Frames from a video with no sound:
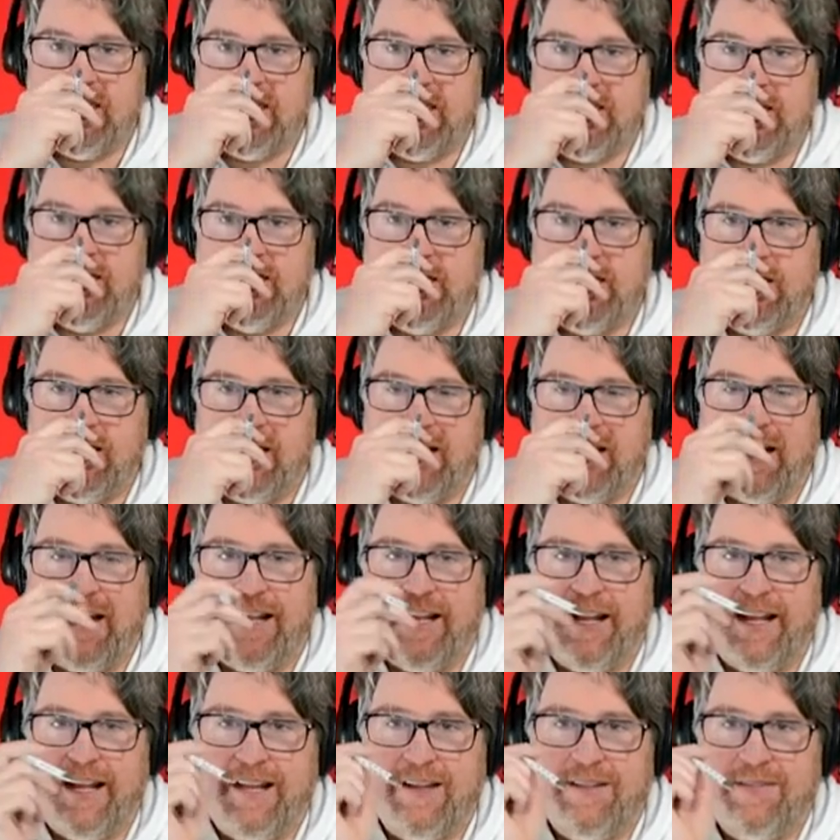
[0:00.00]

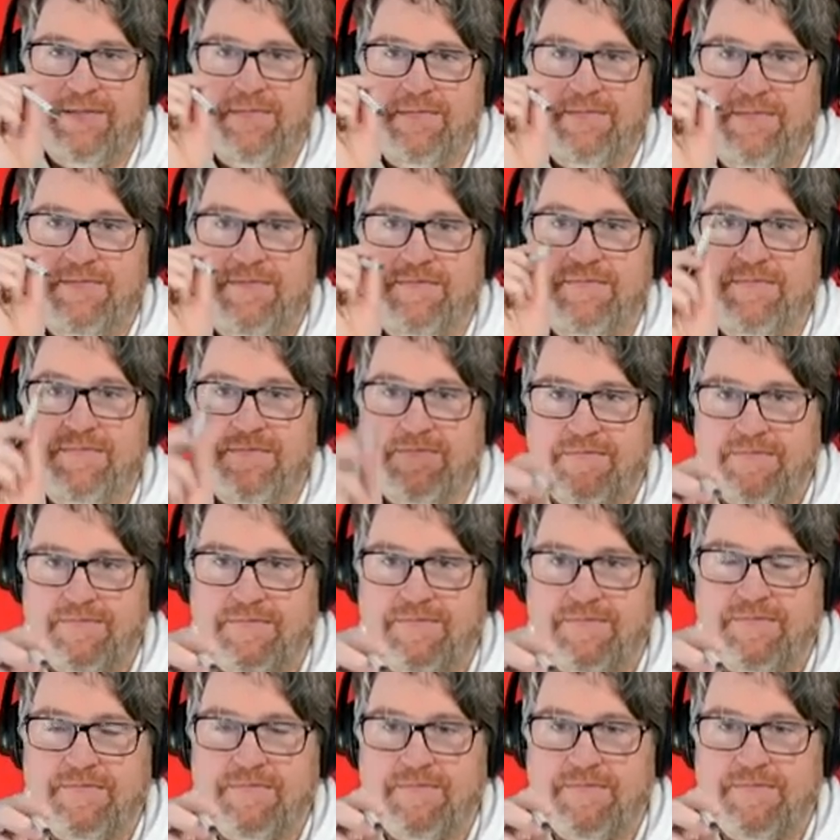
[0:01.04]

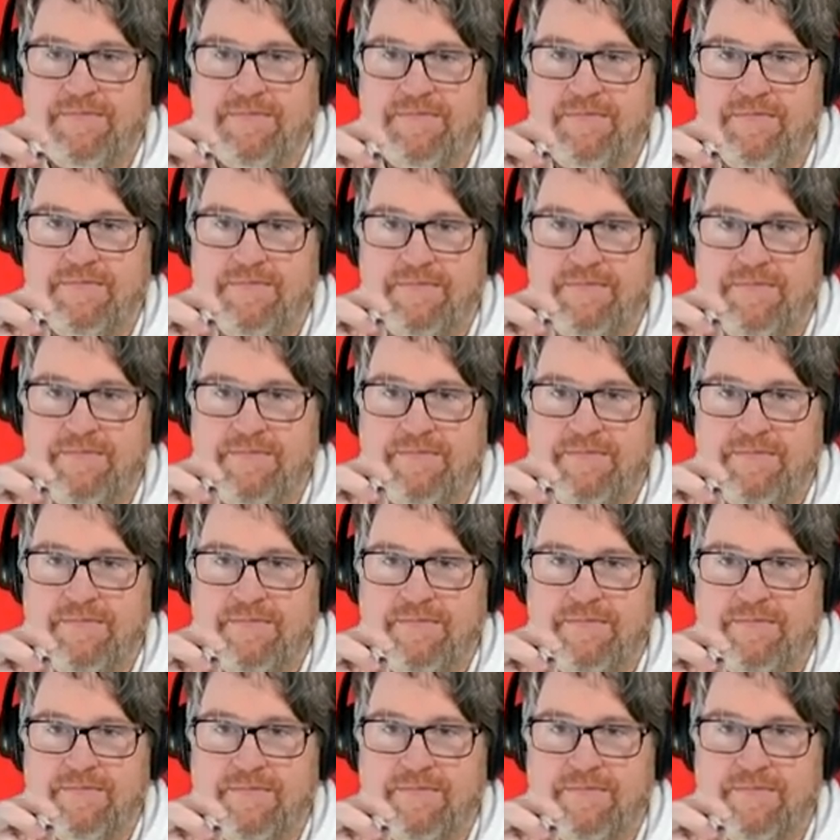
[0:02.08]

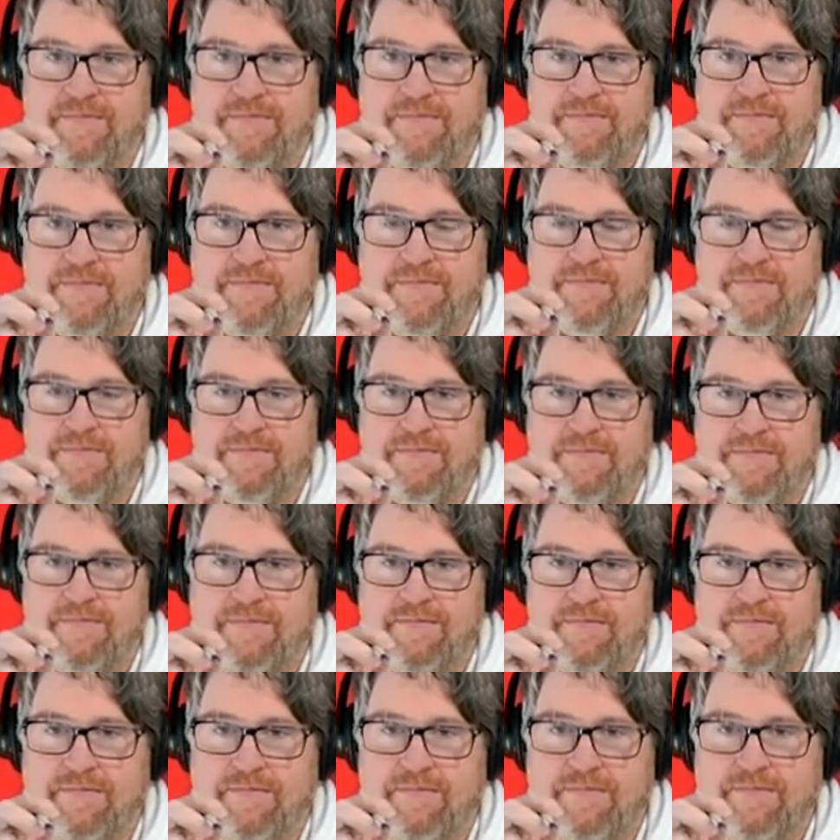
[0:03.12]

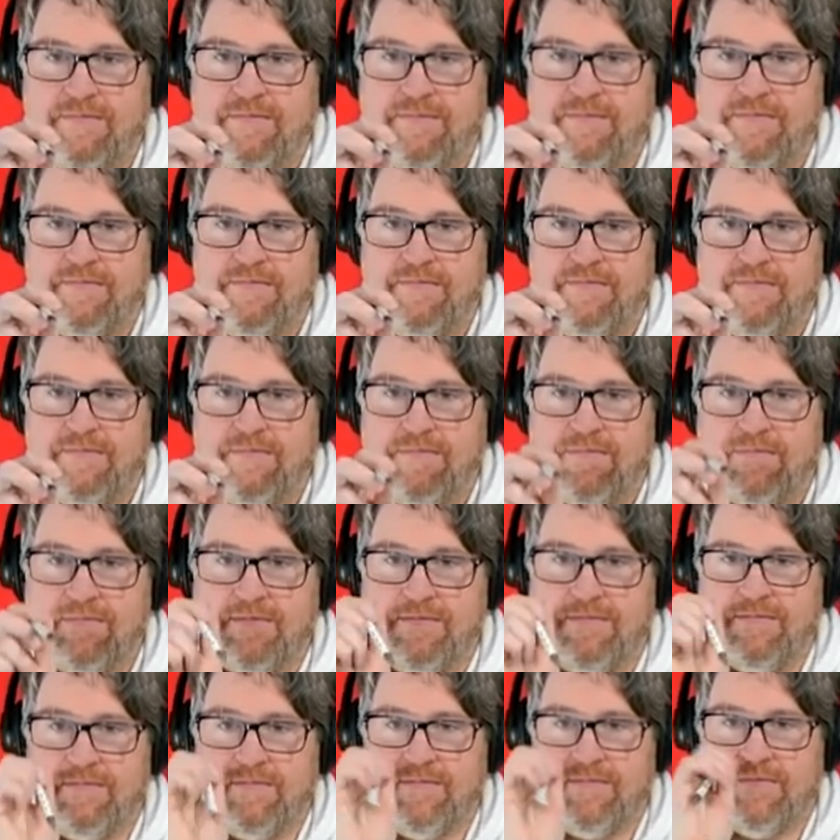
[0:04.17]
This person isn't speaking.